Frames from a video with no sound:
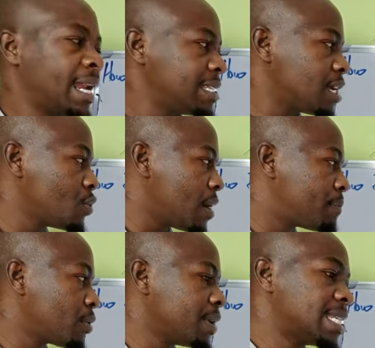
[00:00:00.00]
Let's say you are
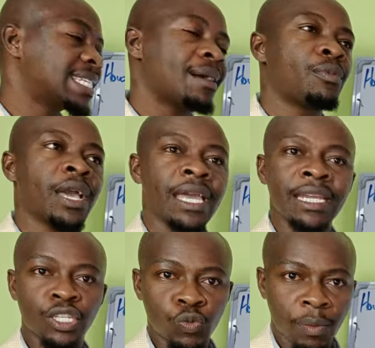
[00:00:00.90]
employed somewhere
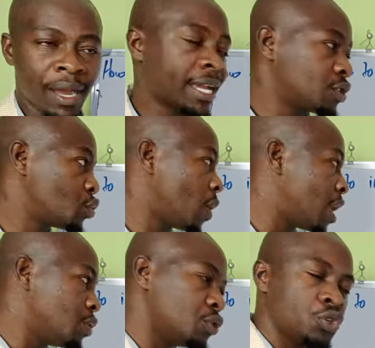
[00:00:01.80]
in a supermarket
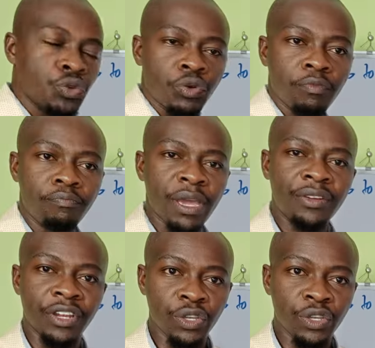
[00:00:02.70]
where you do bakery.